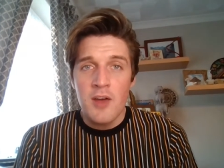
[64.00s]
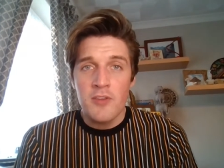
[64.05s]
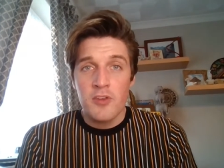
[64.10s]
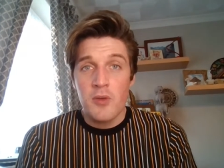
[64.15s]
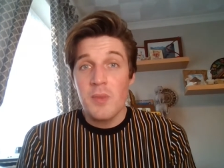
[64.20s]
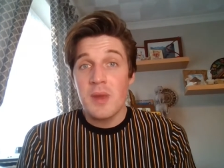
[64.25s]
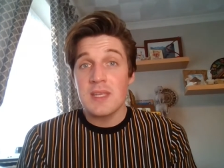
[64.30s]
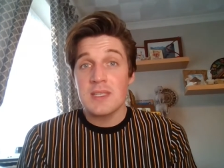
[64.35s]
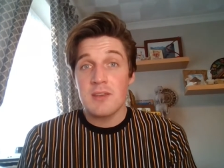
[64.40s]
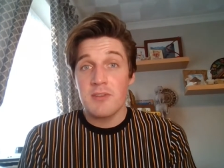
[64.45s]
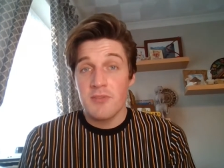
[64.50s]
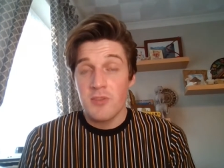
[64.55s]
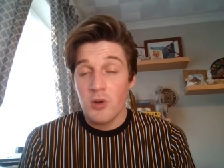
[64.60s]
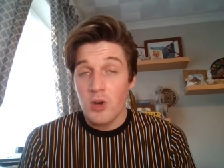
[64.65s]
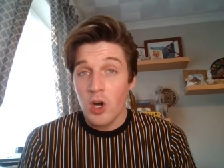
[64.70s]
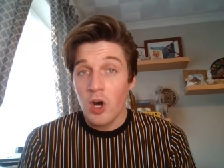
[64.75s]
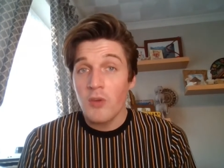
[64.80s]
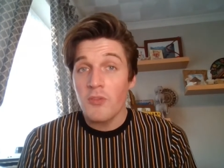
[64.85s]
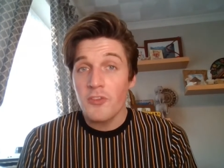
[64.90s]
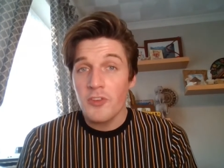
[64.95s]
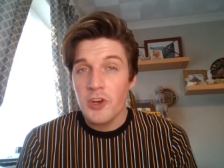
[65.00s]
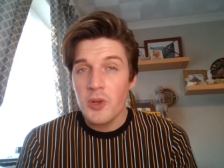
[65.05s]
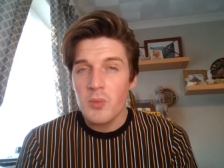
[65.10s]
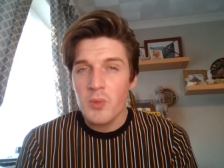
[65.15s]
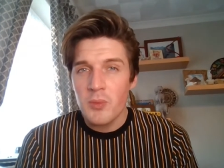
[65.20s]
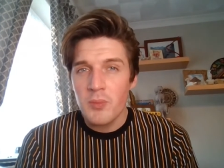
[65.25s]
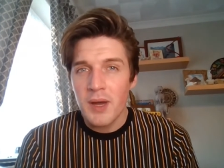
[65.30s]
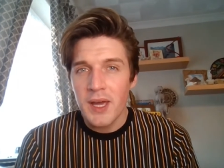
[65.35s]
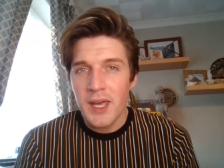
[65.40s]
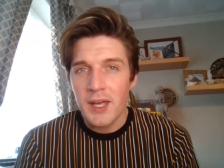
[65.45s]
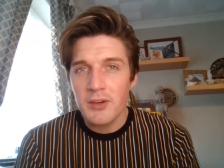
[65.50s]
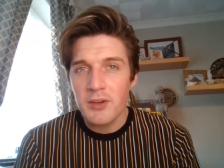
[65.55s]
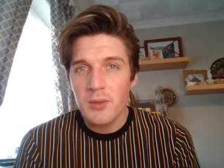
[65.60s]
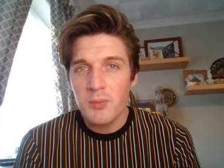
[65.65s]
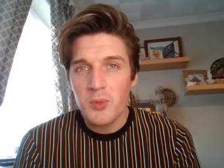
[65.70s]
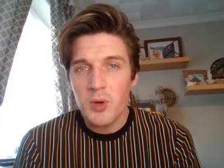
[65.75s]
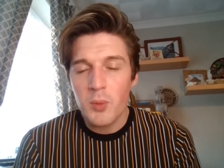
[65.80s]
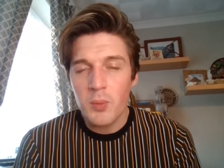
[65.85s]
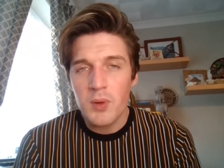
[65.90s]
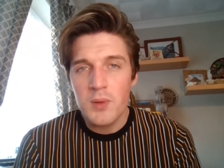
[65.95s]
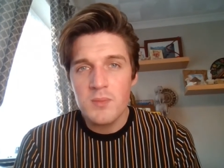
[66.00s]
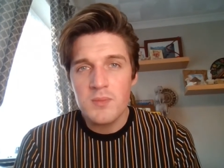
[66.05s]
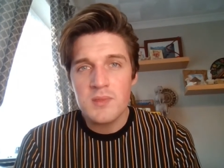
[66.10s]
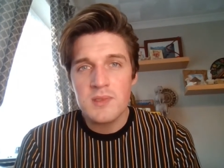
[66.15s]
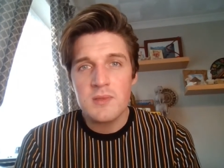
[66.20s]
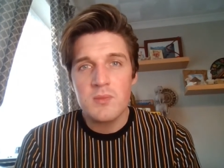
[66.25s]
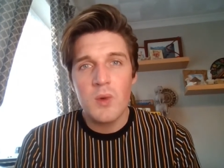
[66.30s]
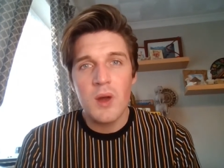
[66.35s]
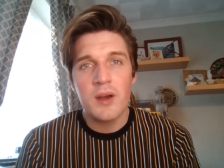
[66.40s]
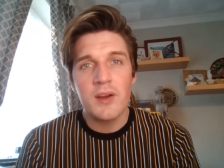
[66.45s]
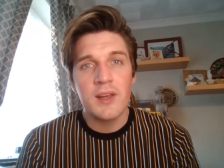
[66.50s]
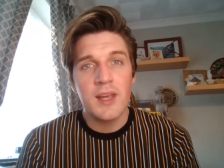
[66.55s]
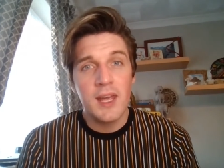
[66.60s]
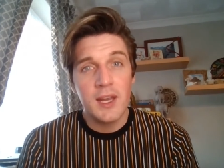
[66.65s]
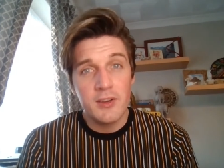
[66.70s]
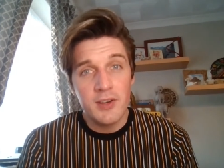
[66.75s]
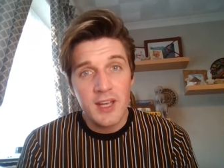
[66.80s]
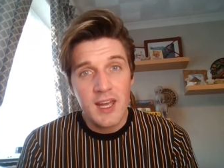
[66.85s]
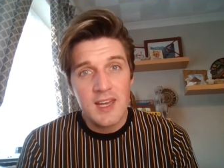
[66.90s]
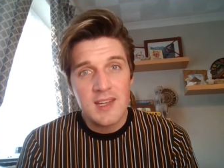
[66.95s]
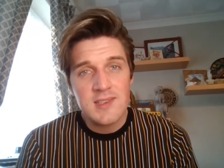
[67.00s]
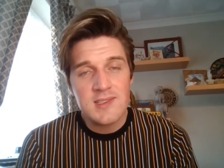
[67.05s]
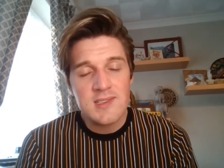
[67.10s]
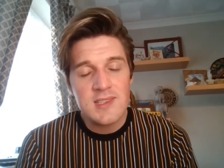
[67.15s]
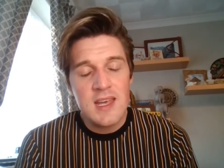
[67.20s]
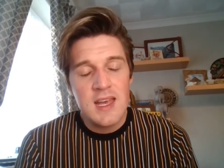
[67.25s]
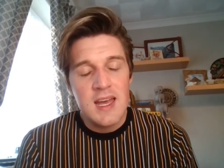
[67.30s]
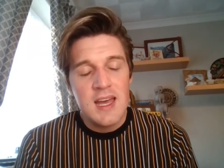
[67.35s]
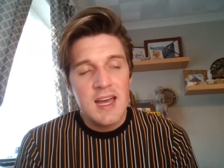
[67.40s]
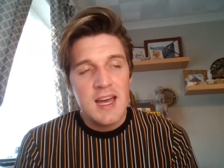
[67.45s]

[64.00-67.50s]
for me to feel confident with my hearing problems wearing hearing aids.